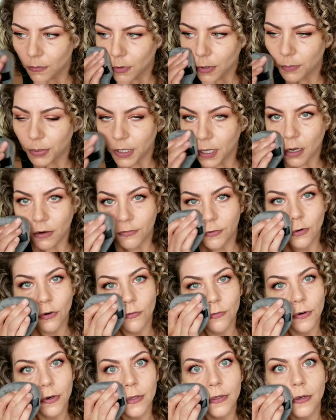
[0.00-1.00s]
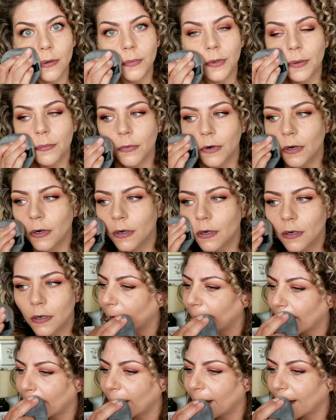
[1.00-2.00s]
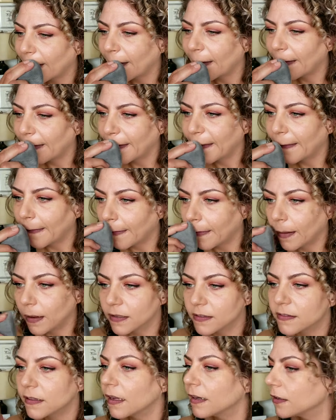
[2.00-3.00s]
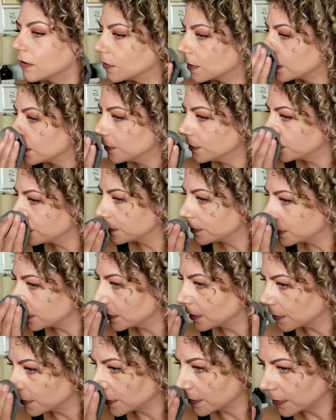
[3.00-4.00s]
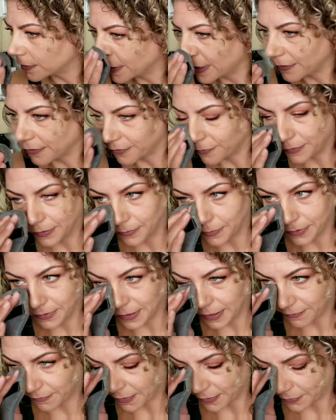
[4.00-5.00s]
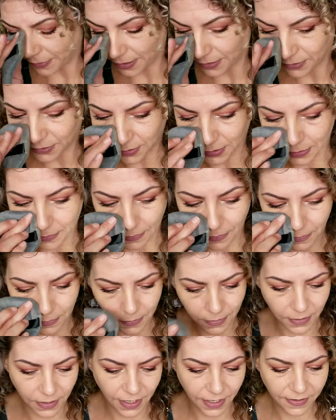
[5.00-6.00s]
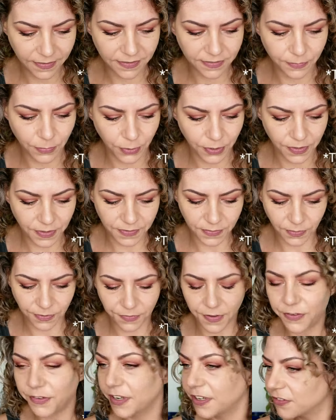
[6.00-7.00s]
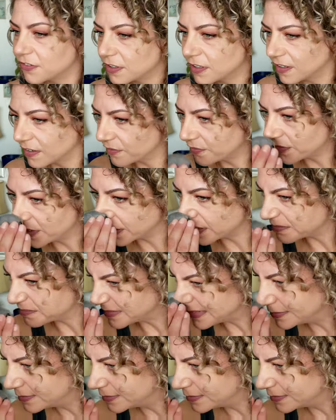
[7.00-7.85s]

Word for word: maybe cover over a little bit more. On a side note, I don't know how I feel about that foundation. The N Y X Born This Way foundation. It's like,